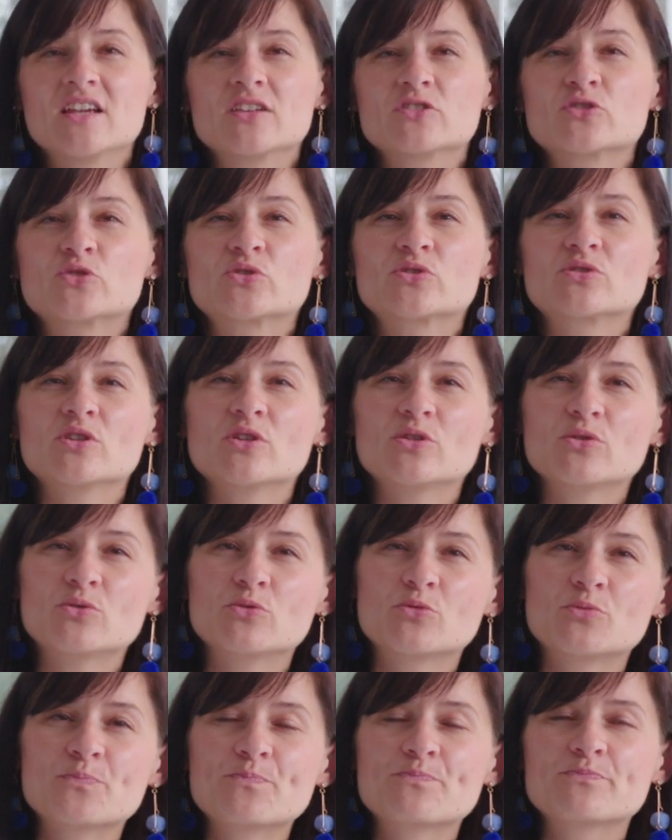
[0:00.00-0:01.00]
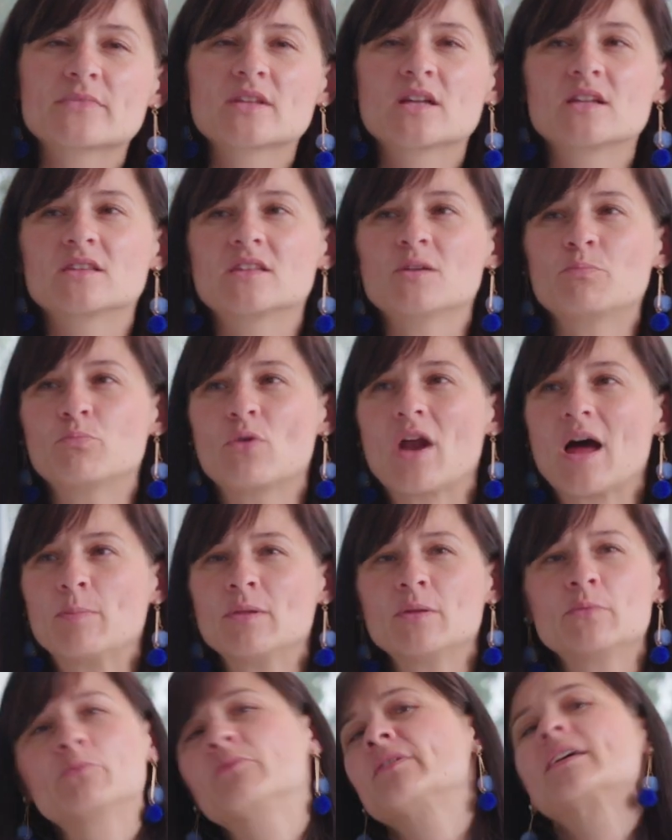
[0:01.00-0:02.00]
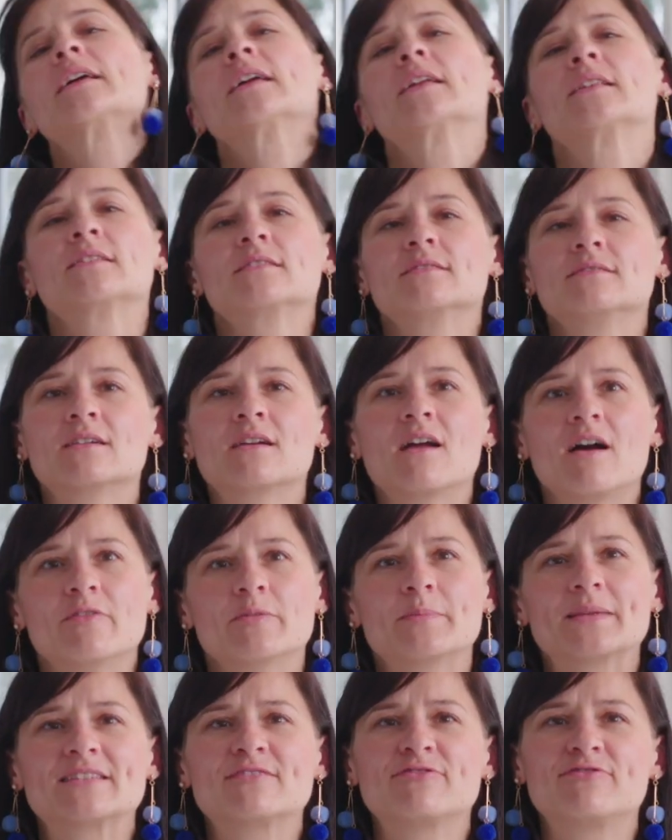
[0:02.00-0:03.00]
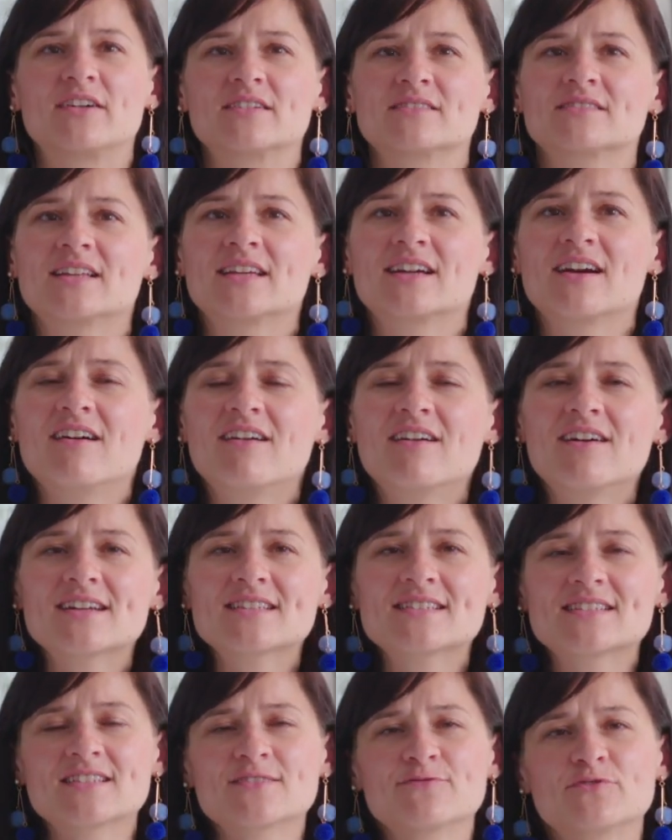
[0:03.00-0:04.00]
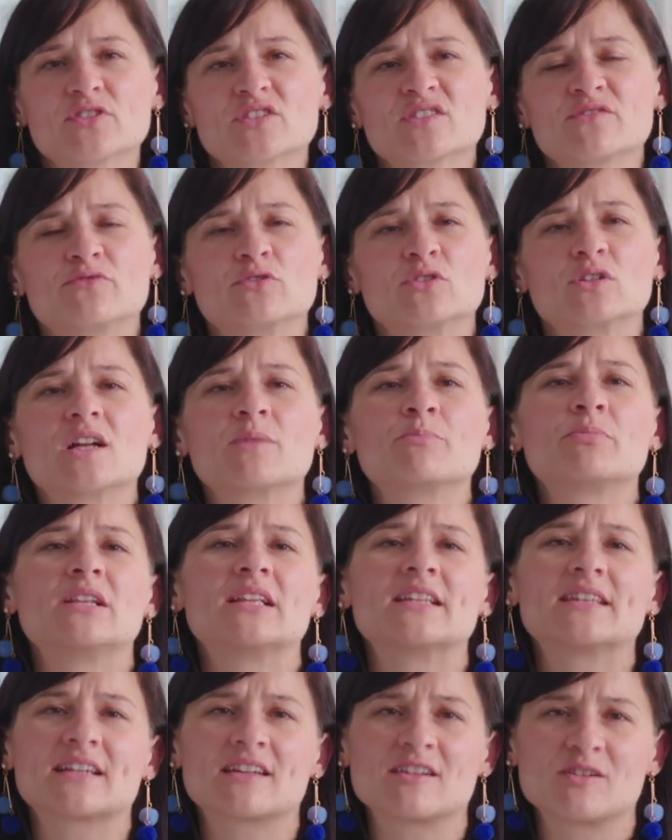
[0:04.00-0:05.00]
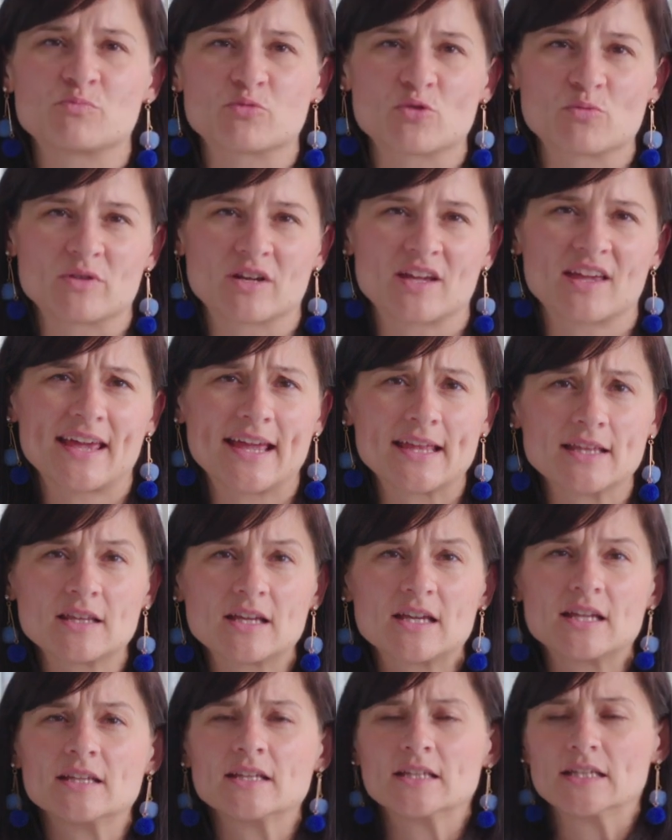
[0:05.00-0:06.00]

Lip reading: So the problem with the government funding arts is, first of all, a political propaganda.